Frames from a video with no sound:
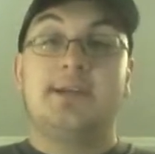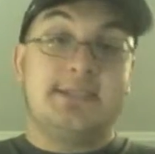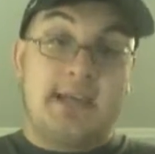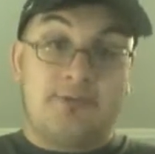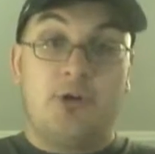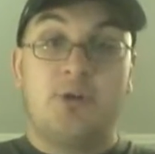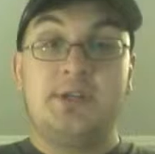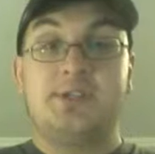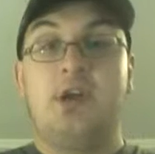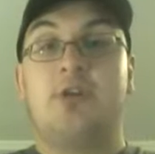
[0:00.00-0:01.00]
Seth
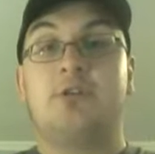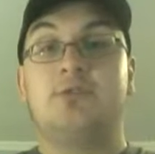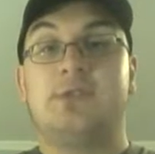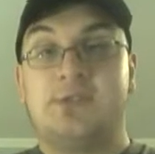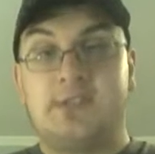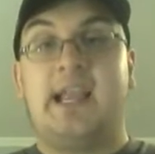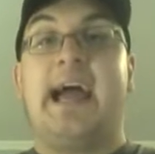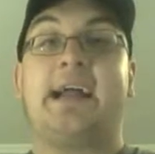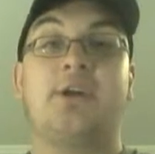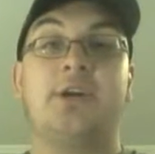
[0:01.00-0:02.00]
Rogen's character is a
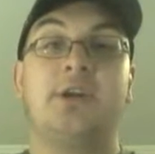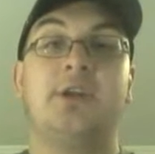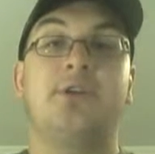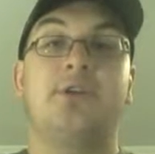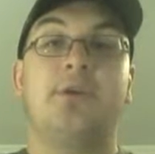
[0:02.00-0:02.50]
slacker. He